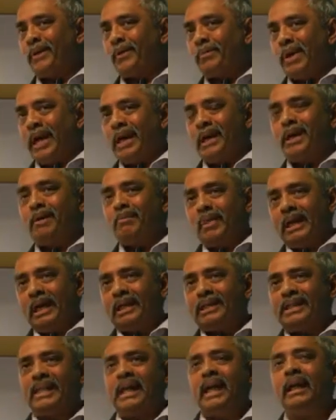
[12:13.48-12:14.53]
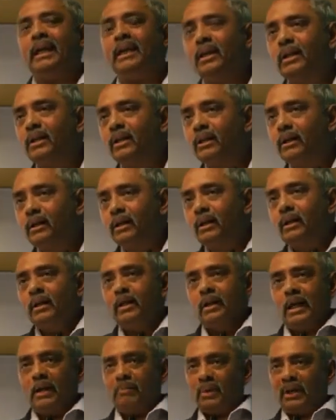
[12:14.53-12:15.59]
making me sane,
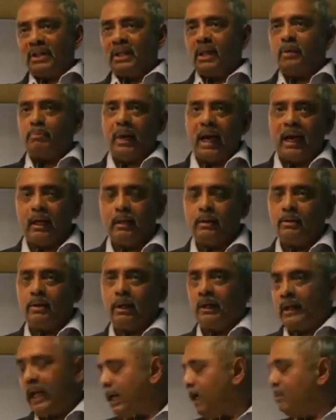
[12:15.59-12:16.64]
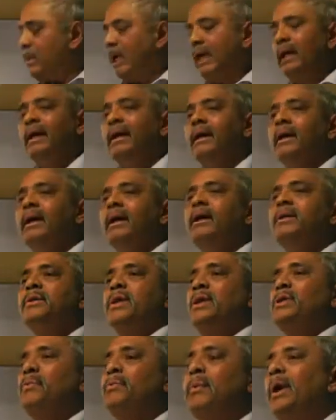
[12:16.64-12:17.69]
keeping that balance and telling me,
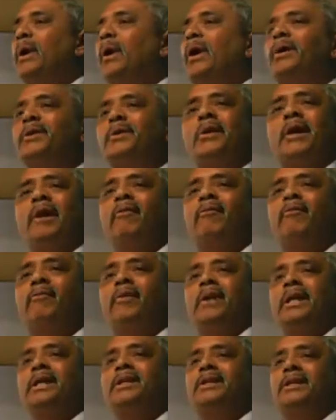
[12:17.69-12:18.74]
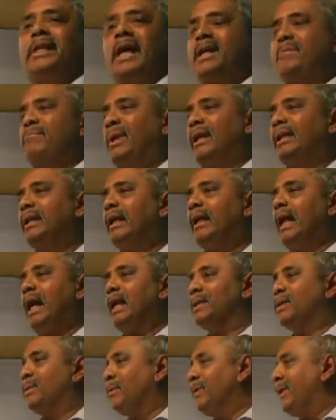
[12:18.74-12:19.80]
just because you have finished typing the
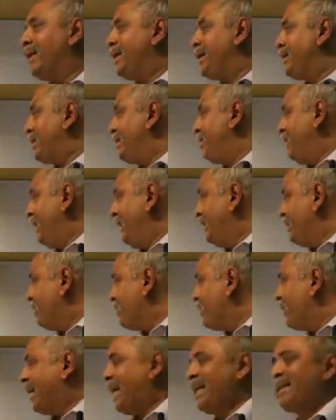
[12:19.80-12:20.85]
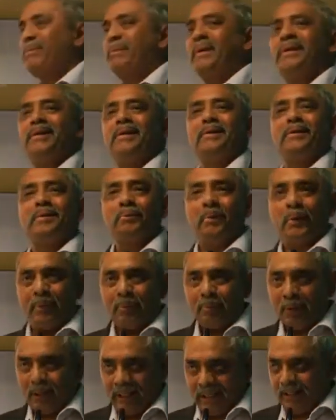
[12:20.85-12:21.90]
last word doesn't mean the book gets printed
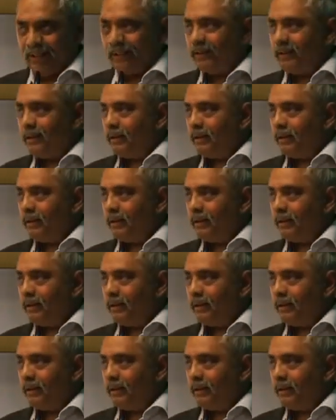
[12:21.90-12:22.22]
tomorrow morning.